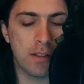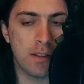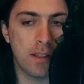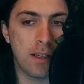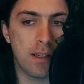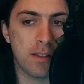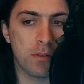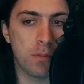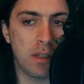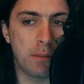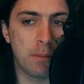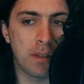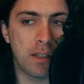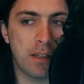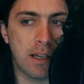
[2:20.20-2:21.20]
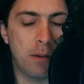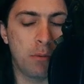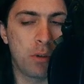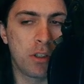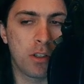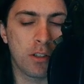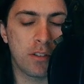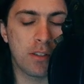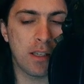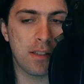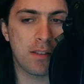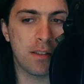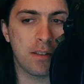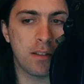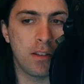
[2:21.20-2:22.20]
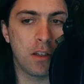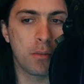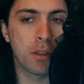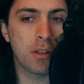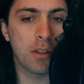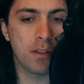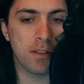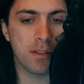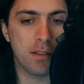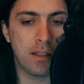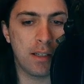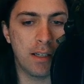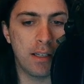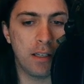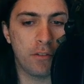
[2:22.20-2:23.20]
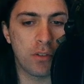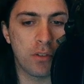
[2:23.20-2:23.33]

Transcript: that as well, but I will not test that now because I have this